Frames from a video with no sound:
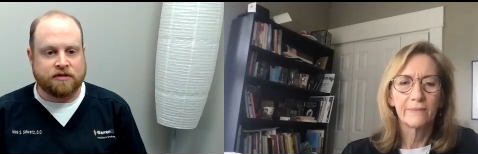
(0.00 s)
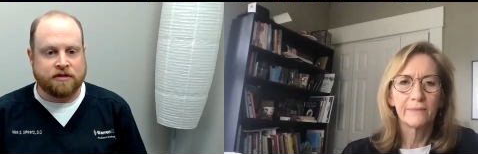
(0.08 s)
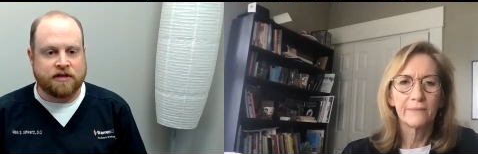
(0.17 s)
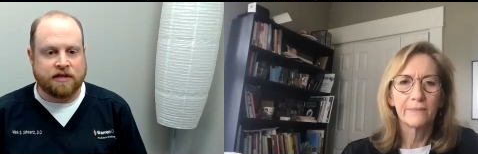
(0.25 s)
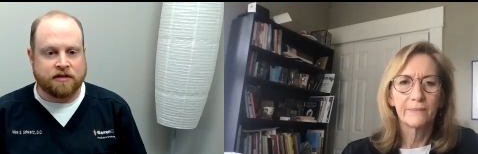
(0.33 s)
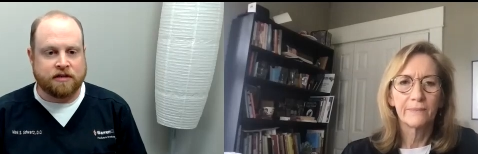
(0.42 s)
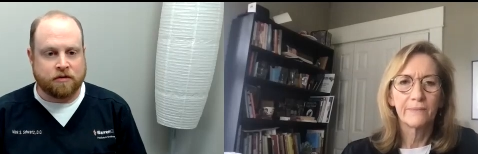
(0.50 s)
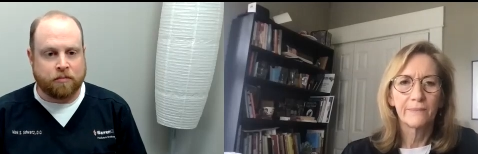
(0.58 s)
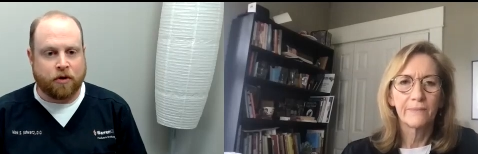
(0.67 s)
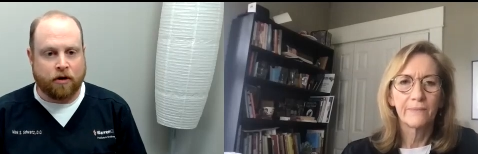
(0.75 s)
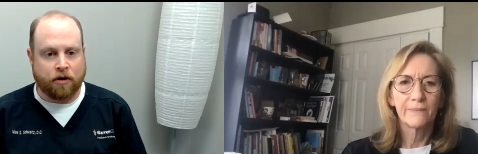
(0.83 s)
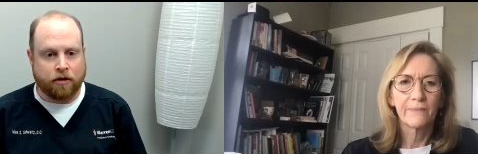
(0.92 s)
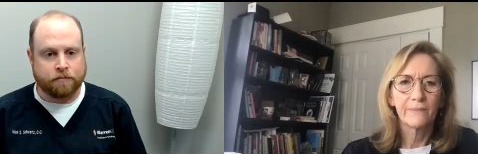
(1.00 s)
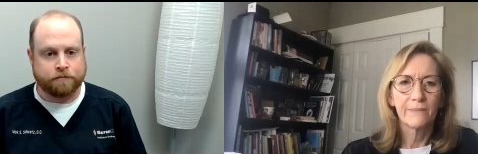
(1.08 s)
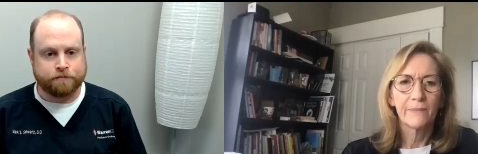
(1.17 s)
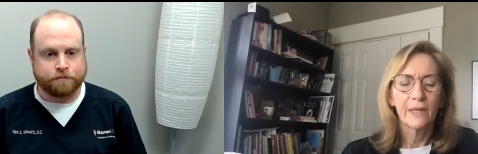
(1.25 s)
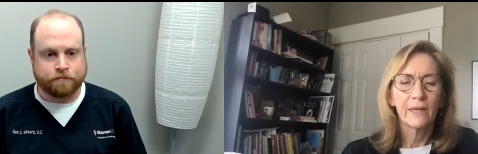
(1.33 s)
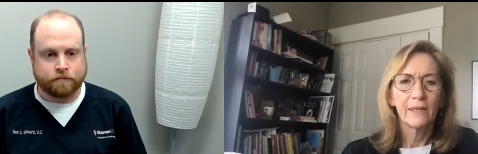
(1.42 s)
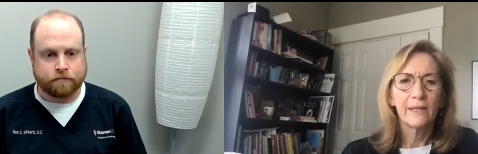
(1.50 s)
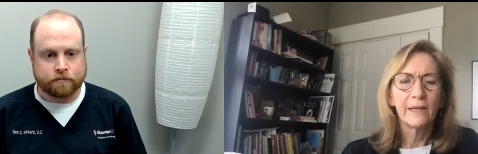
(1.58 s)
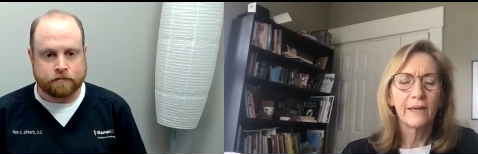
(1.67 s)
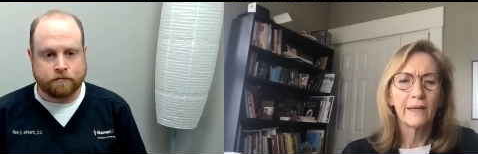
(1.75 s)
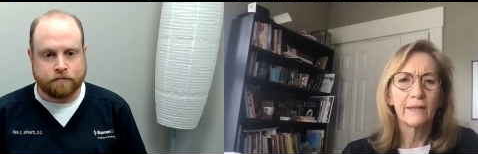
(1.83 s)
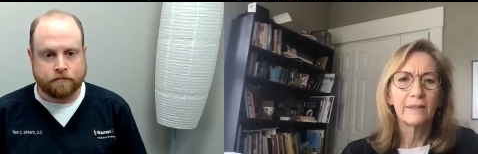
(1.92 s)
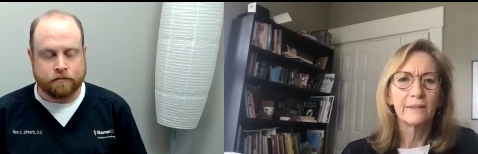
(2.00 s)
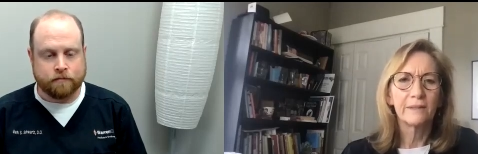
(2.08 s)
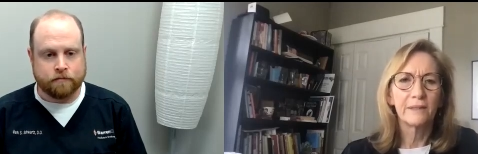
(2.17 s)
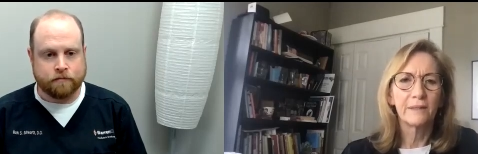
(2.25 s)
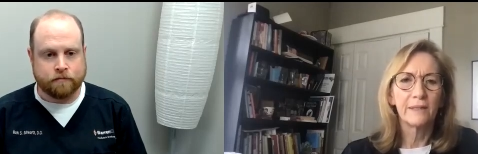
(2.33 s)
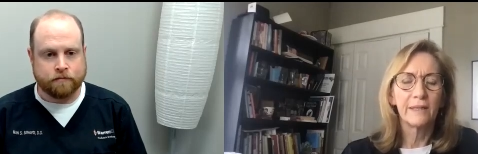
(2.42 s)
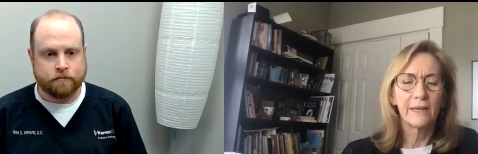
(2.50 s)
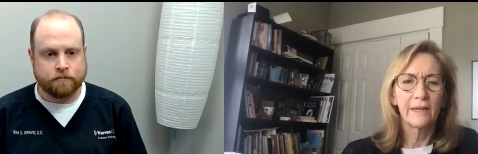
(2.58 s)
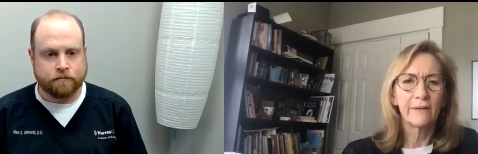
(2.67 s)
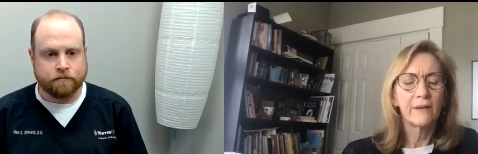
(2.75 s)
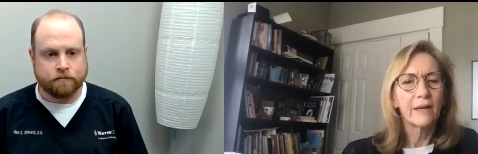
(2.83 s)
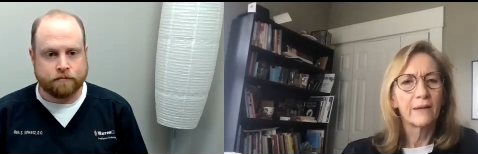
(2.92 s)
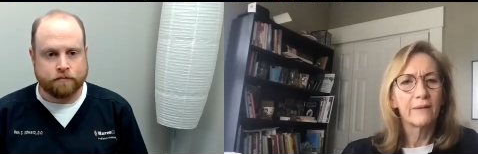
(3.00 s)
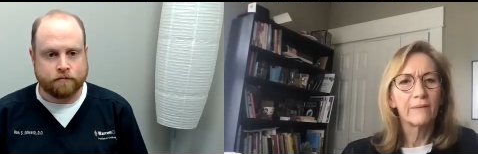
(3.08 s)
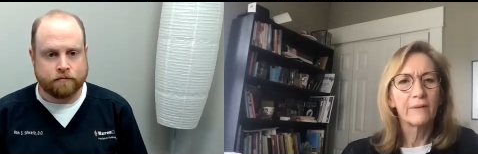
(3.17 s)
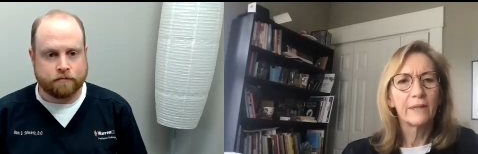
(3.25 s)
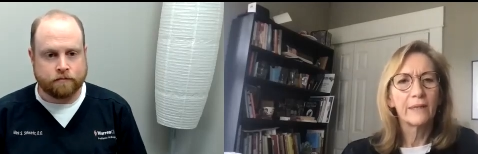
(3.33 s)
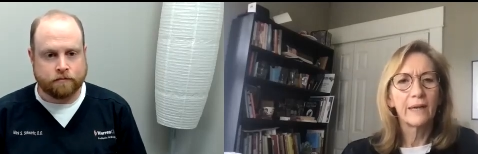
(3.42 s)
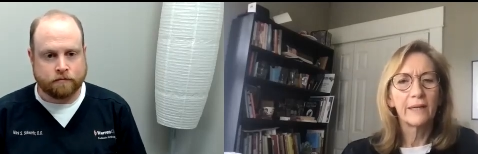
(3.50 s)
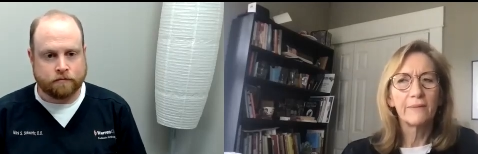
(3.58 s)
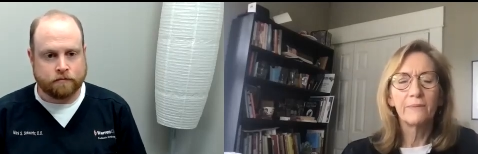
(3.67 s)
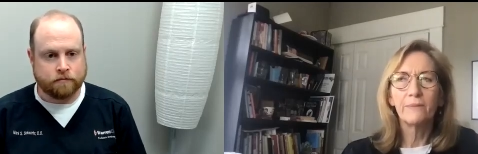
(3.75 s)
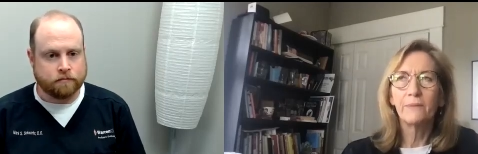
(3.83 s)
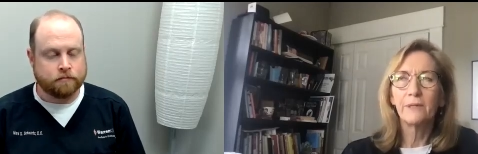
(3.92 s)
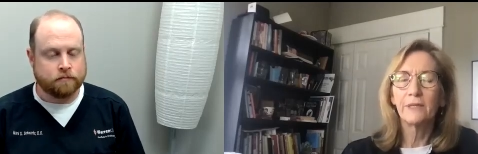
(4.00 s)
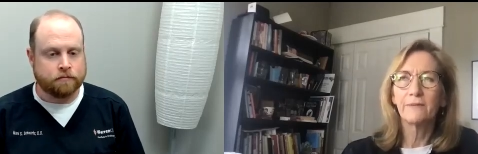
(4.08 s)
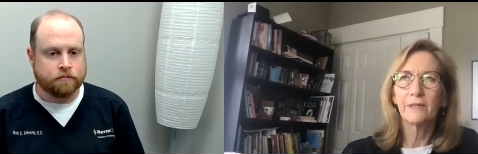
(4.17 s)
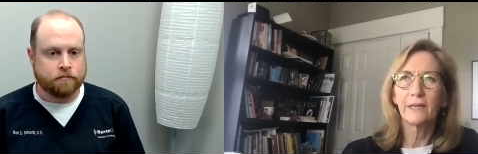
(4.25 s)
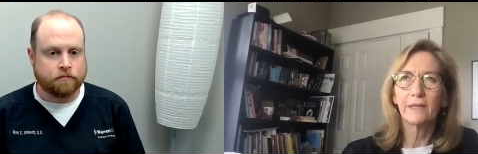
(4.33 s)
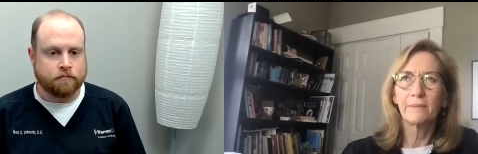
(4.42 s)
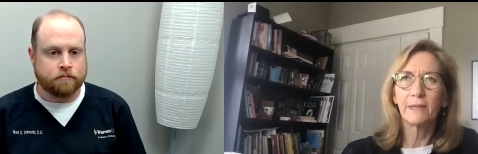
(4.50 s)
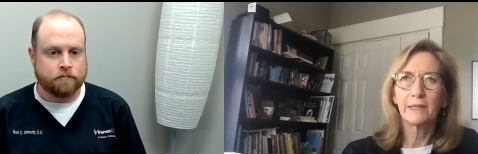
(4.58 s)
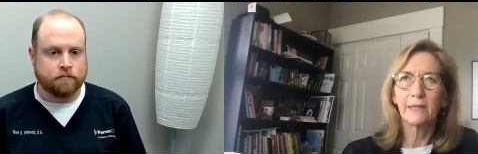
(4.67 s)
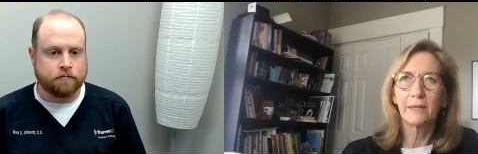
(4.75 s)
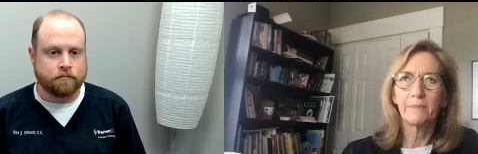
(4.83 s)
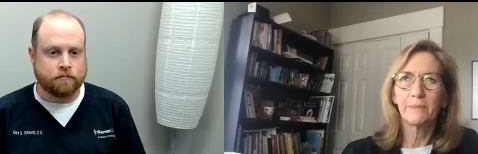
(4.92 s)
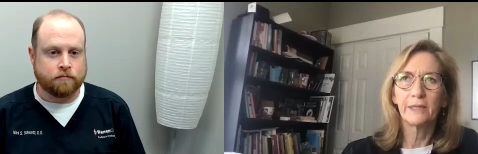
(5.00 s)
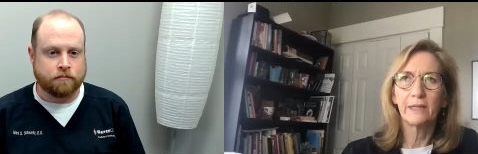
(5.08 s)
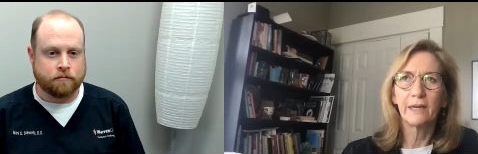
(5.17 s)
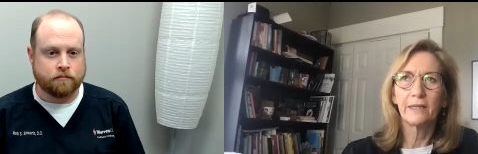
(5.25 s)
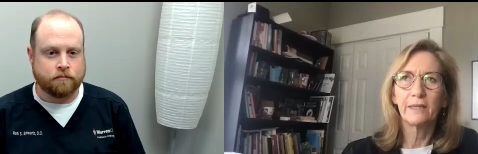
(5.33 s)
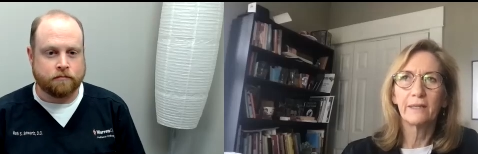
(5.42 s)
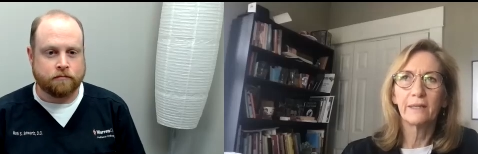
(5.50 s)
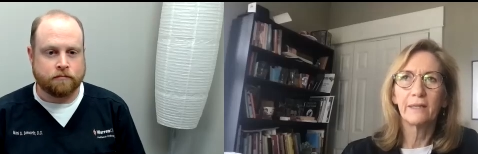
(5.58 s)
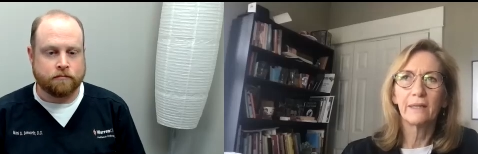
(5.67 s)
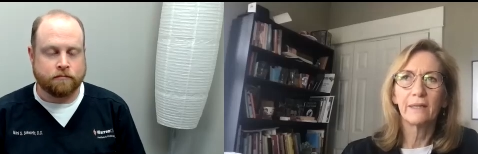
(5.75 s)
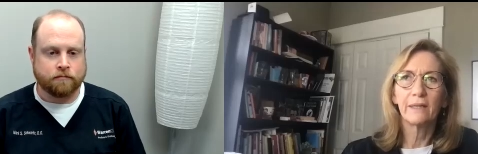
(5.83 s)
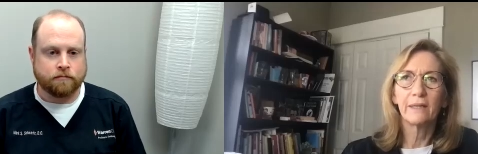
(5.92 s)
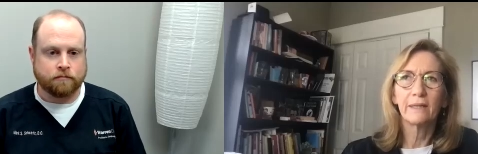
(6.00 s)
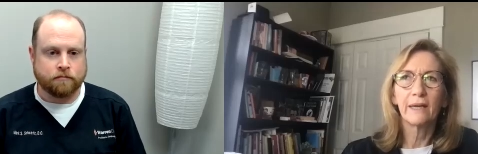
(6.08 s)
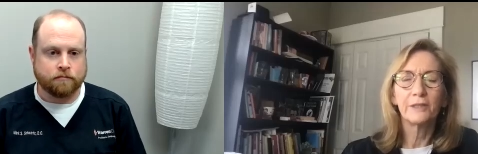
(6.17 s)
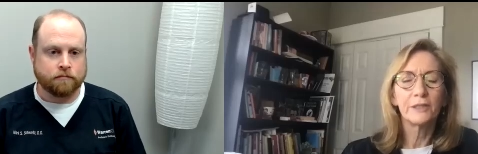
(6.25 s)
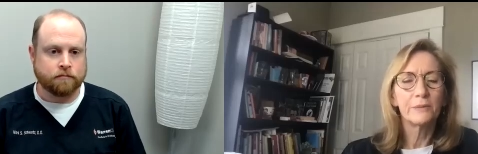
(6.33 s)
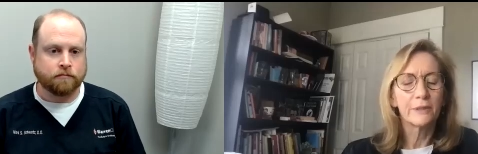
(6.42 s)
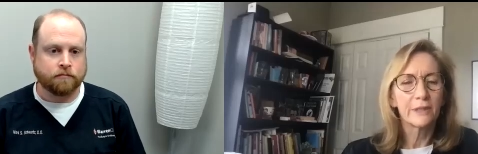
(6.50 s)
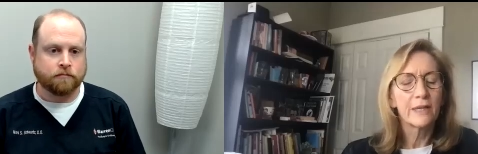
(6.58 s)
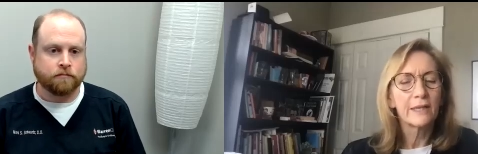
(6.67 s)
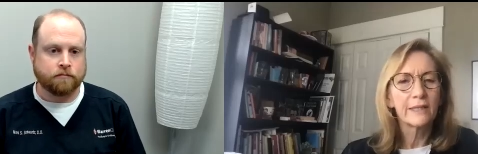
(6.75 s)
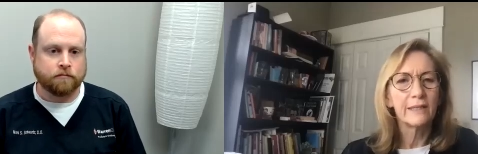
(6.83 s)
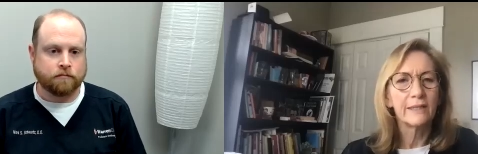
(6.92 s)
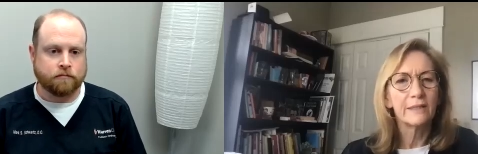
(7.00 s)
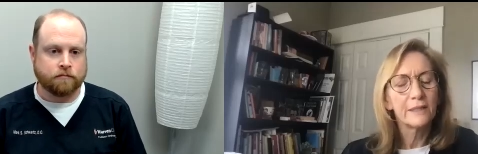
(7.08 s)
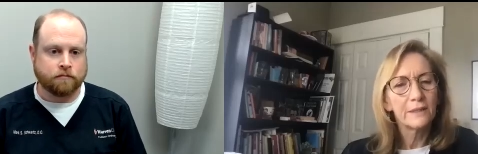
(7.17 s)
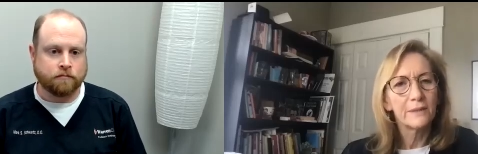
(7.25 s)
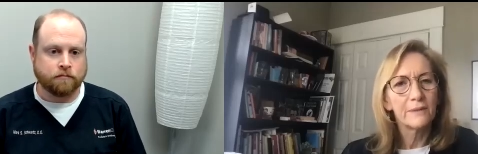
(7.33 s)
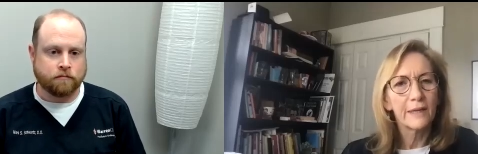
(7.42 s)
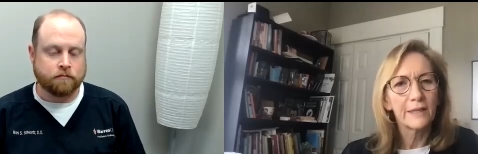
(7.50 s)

Speaker 1: that sets us apart.
Speaker 2: Yeah, it's a yeah. I I wouldn't have thought about that, but I as you were talking too,